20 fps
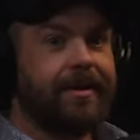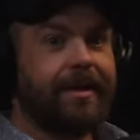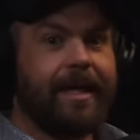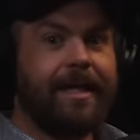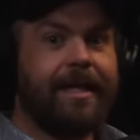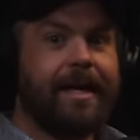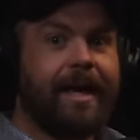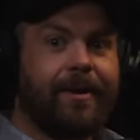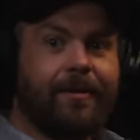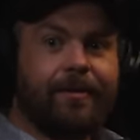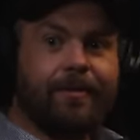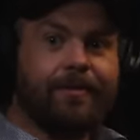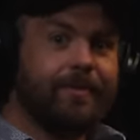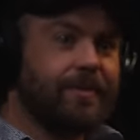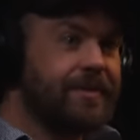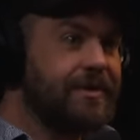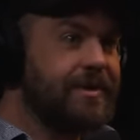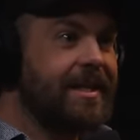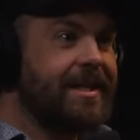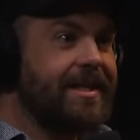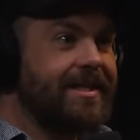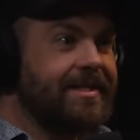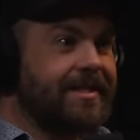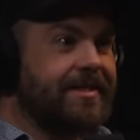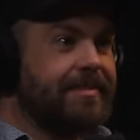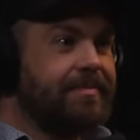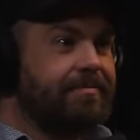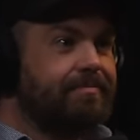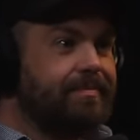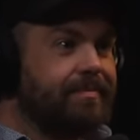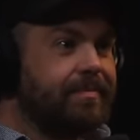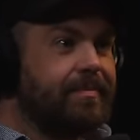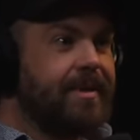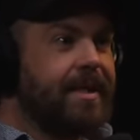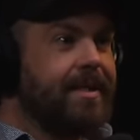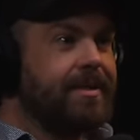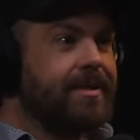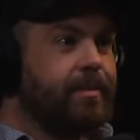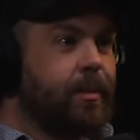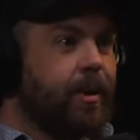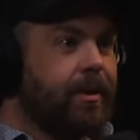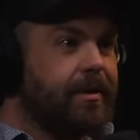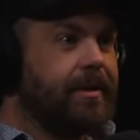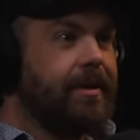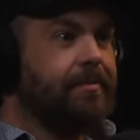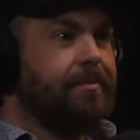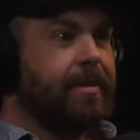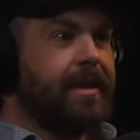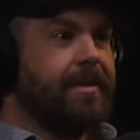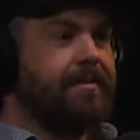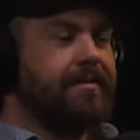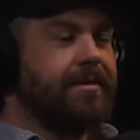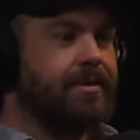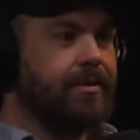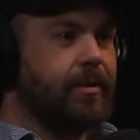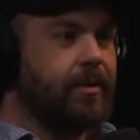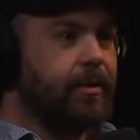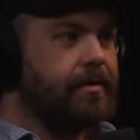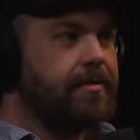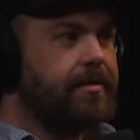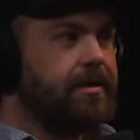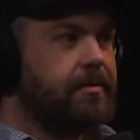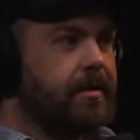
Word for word: And now cities are being swallowed up by storms.